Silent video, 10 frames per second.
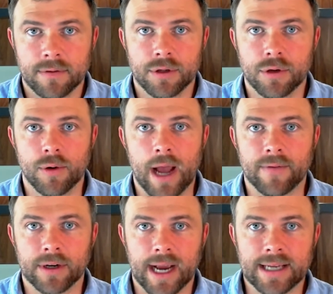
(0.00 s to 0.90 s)
to
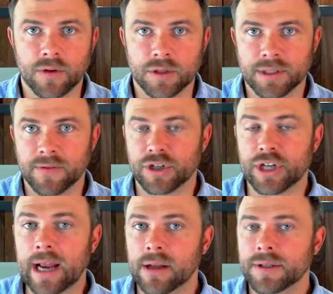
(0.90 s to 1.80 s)
advertise on those specific
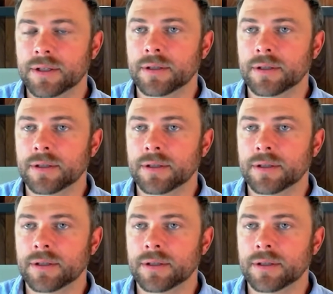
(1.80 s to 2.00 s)
channels.